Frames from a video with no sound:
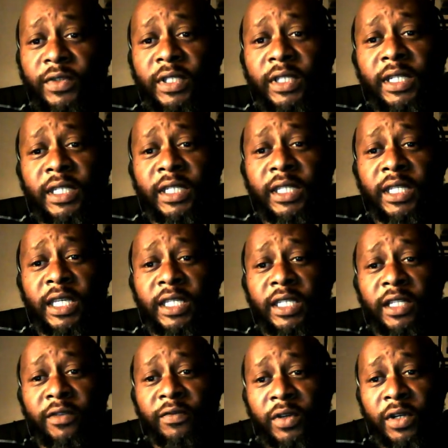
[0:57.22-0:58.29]

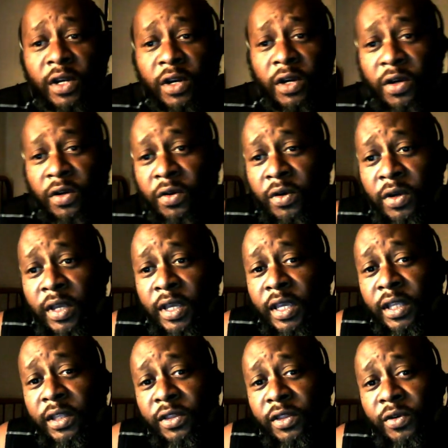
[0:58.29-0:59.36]
solicitation of a girl
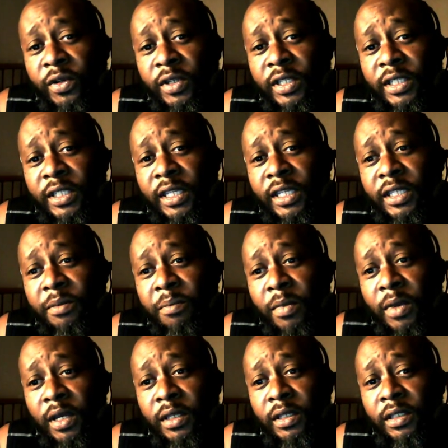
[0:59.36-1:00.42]
and 36
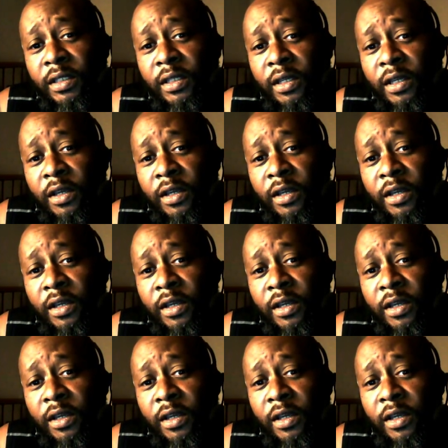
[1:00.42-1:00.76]
months